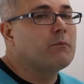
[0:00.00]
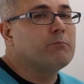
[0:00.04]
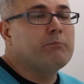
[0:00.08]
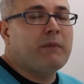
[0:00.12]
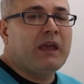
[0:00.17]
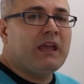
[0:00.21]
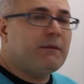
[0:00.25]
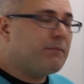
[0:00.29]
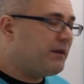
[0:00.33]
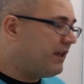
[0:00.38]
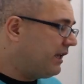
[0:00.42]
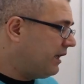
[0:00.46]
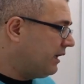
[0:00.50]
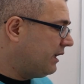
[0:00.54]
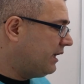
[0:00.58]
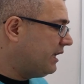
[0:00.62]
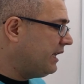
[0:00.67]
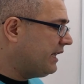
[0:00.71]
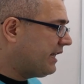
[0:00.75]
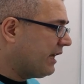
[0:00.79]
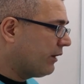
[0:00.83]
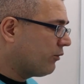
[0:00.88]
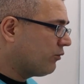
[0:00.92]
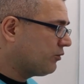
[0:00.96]
Maybe
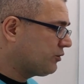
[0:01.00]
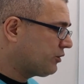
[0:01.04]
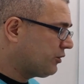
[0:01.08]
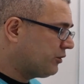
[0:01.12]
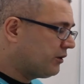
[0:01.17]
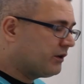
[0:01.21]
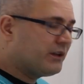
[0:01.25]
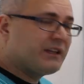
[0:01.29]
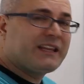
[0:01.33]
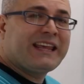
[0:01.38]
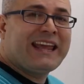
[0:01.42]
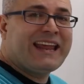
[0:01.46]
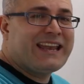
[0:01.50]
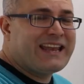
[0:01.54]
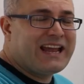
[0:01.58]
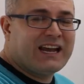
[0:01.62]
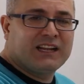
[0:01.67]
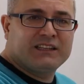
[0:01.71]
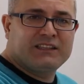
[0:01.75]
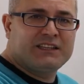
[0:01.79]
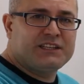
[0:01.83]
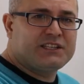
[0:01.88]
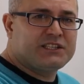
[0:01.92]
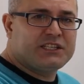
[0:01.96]
he can also
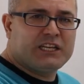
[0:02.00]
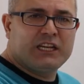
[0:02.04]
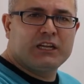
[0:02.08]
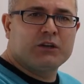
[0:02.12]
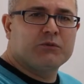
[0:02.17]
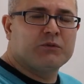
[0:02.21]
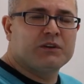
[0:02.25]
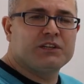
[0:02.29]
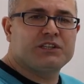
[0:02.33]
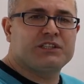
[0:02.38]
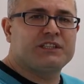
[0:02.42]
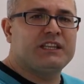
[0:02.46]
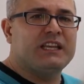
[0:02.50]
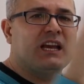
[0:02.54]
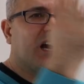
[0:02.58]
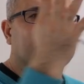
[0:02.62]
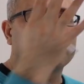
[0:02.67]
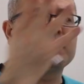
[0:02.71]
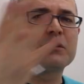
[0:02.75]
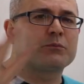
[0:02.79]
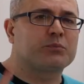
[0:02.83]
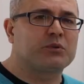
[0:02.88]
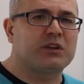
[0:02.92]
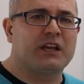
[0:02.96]
cannot distinguish the
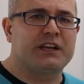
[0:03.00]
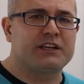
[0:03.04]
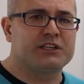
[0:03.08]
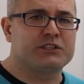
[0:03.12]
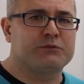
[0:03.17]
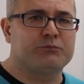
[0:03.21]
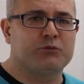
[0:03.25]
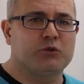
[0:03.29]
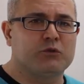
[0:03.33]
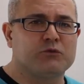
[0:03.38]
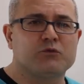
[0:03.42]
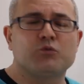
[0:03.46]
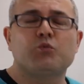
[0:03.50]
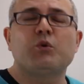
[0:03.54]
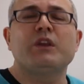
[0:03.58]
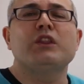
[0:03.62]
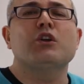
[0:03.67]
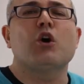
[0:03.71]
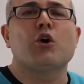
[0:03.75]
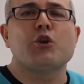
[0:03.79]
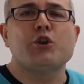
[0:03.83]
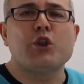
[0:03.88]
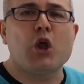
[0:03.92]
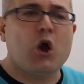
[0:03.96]
other player's move. We
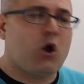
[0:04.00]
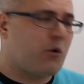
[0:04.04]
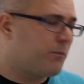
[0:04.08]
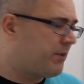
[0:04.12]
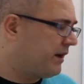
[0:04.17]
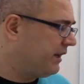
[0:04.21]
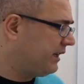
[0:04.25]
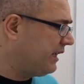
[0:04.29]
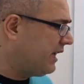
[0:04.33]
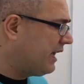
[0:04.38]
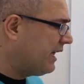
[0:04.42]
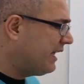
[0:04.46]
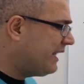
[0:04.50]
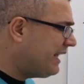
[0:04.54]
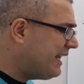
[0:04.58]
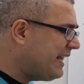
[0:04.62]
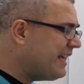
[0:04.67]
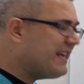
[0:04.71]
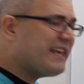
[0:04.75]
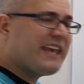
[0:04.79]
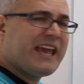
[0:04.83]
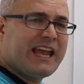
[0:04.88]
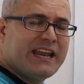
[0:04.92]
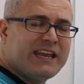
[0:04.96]
don't know, but
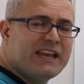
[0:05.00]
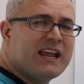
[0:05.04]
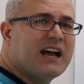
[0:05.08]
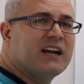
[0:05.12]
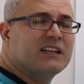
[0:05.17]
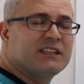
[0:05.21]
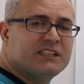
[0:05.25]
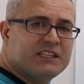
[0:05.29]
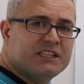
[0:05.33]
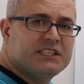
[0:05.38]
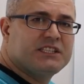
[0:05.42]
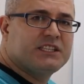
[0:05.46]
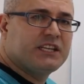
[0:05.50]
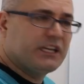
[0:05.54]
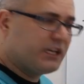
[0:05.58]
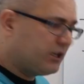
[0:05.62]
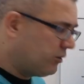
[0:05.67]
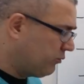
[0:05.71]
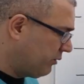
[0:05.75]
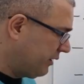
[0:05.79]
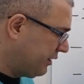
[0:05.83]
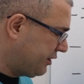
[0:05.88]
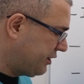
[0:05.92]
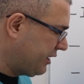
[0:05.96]
he cannot
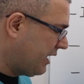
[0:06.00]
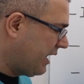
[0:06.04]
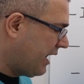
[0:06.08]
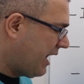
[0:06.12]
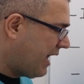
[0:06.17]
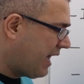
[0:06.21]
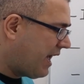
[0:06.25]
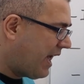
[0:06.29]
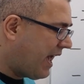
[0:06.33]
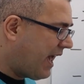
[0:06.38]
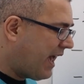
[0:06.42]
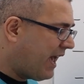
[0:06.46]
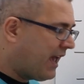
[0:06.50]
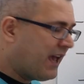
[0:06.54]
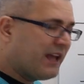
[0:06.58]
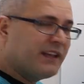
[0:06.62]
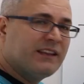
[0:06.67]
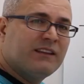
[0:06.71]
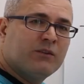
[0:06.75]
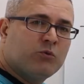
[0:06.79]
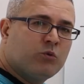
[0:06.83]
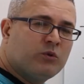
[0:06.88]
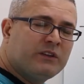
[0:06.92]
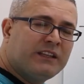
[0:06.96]
distinguish
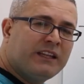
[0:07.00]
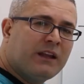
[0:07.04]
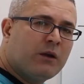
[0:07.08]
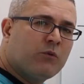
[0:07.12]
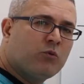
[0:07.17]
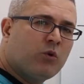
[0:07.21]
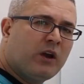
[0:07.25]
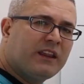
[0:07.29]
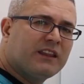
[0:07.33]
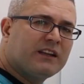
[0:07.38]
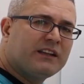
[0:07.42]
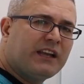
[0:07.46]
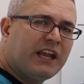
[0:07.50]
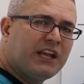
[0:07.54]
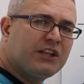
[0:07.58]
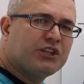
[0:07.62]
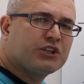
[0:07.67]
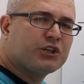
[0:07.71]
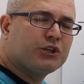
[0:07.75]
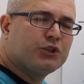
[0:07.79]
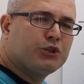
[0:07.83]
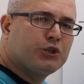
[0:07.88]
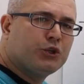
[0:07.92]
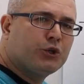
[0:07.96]
whether
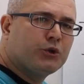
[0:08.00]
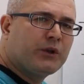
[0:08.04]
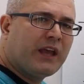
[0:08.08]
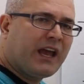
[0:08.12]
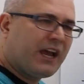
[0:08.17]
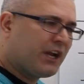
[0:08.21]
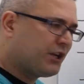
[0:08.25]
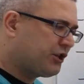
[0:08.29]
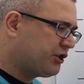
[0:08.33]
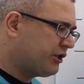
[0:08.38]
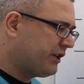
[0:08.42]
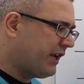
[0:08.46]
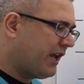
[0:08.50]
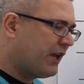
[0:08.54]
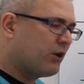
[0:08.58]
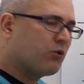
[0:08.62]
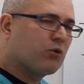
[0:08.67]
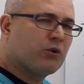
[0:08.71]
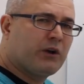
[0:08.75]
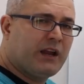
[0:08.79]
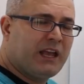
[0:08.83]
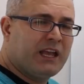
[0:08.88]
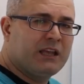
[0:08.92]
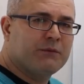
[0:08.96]
nature took action A
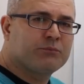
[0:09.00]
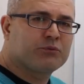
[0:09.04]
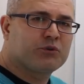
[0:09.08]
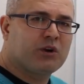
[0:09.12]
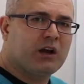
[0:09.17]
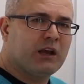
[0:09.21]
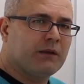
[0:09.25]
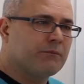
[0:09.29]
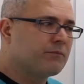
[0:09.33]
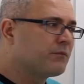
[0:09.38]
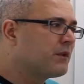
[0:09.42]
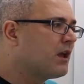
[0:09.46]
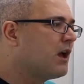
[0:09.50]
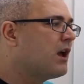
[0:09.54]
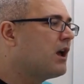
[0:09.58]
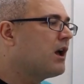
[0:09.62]
or A prime.